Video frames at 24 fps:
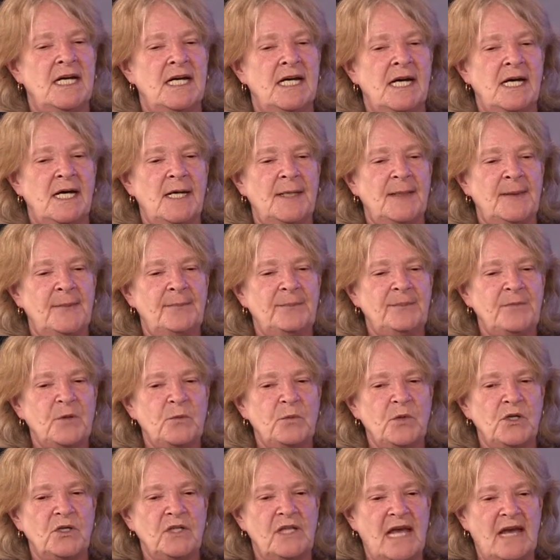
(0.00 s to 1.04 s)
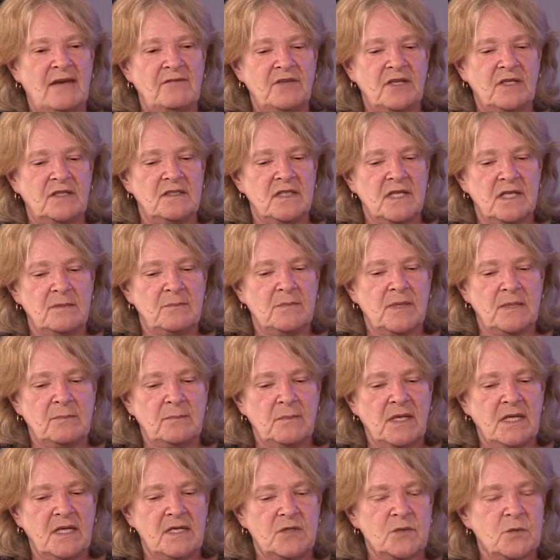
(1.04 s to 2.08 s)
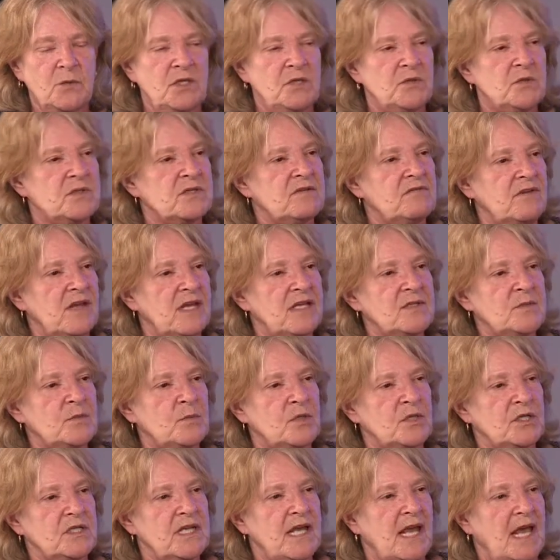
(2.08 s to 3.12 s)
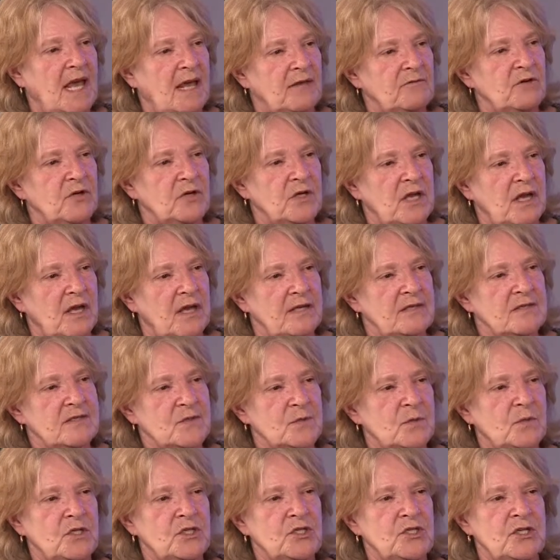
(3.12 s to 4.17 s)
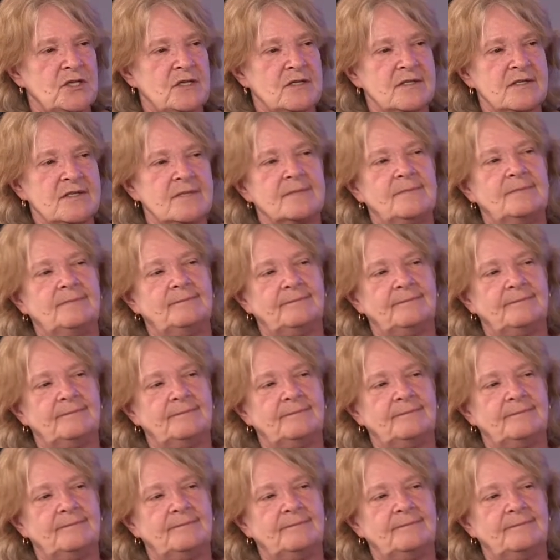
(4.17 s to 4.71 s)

We were laughing a little bit because we used Facebook to advertise, which is